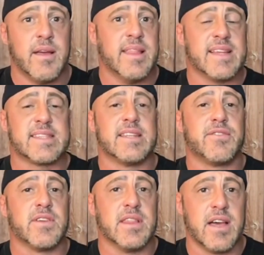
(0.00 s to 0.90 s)
And that's a
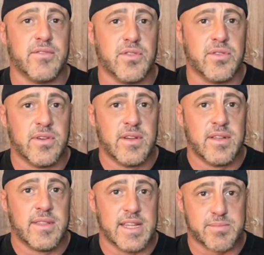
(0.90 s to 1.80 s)
different level.
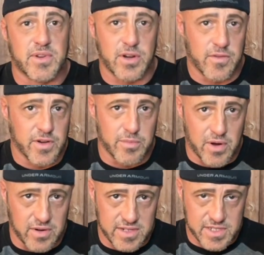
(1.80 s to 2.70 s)
That's putting over your
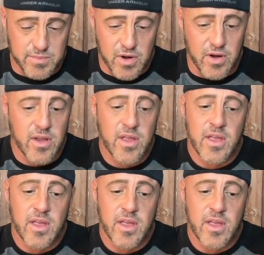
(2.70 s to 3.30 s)
opponent is smart,